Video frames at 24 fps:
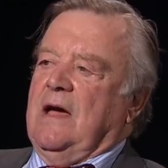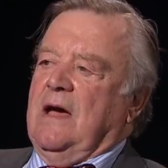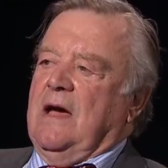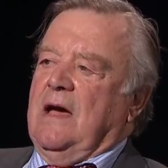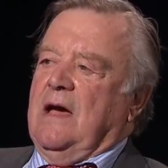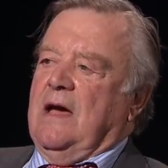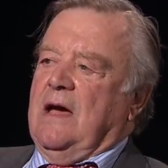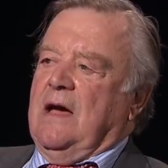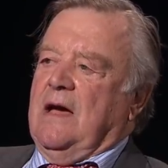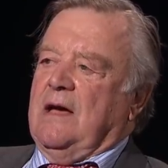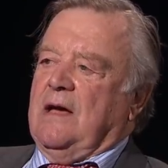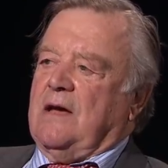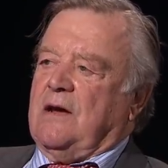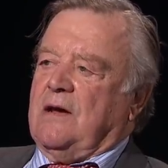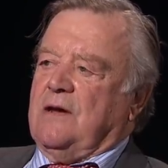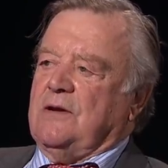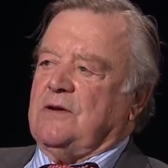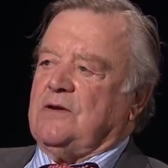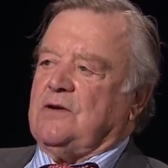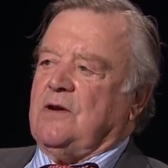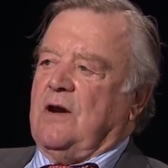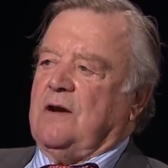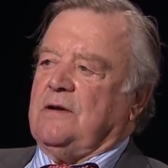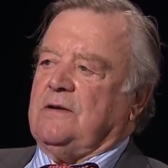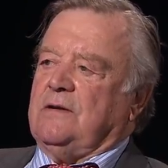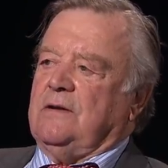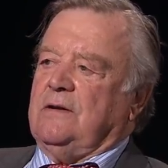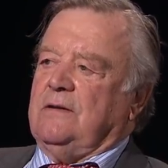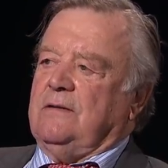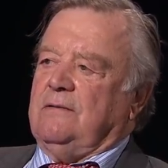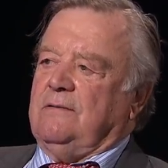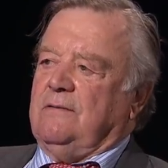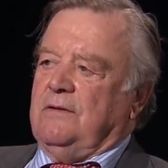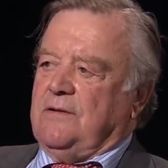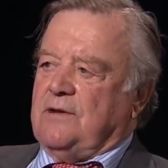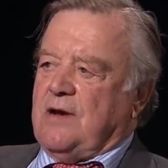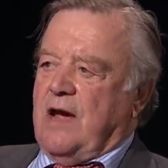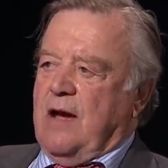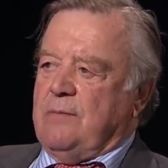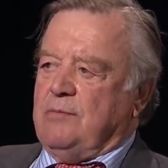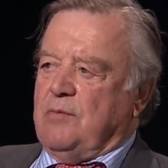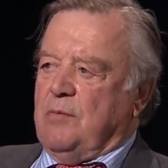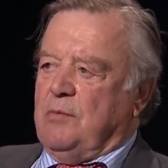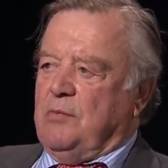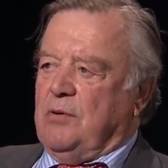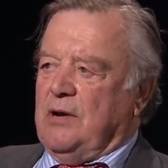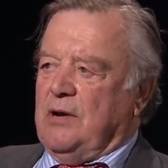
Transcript: uh, constructive type of